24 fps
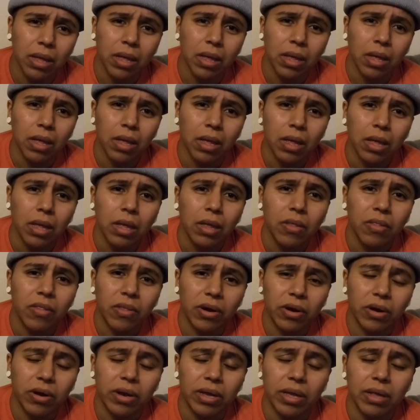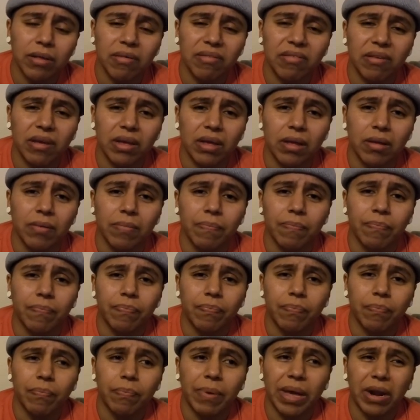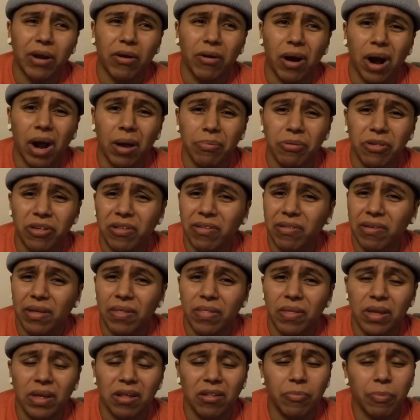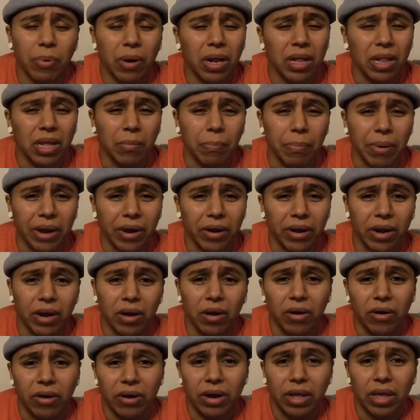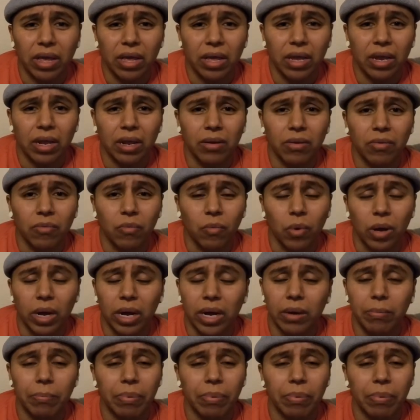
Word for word: Yes. There is um, better options. I think it's probably parent guardian one,